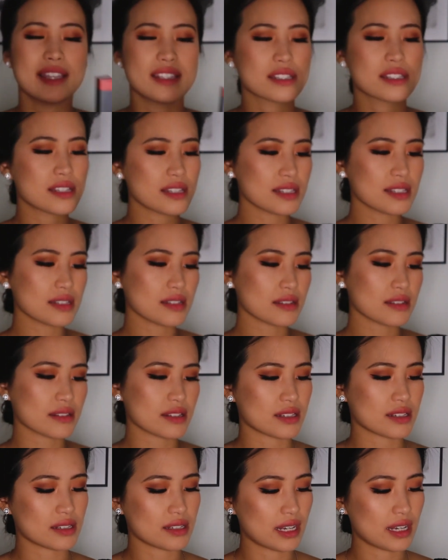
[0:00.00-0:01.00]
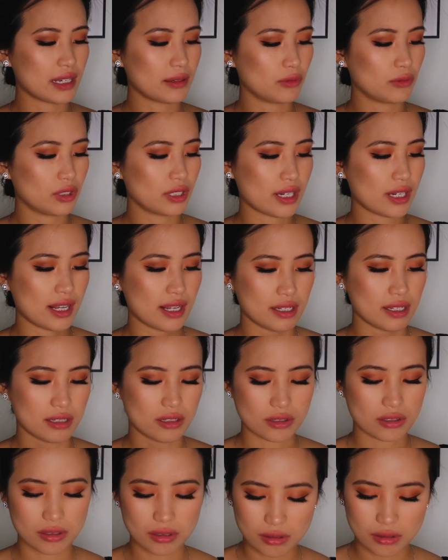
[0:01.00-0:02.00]
Is this the same one
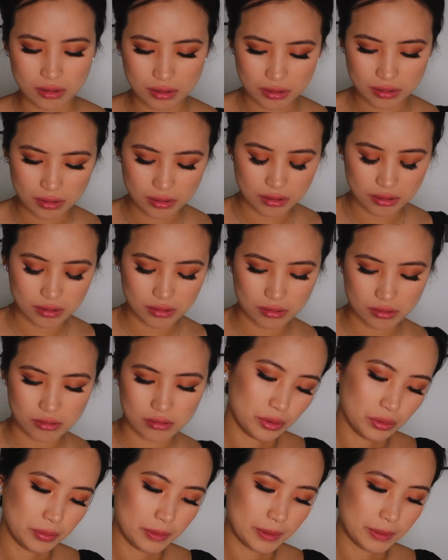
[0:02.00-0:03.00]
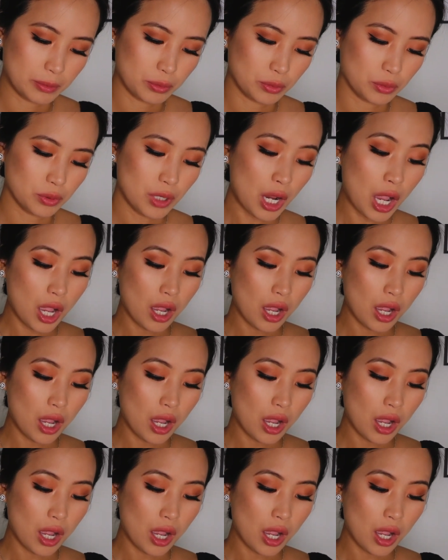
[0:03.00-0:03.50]
as Ruby Woo?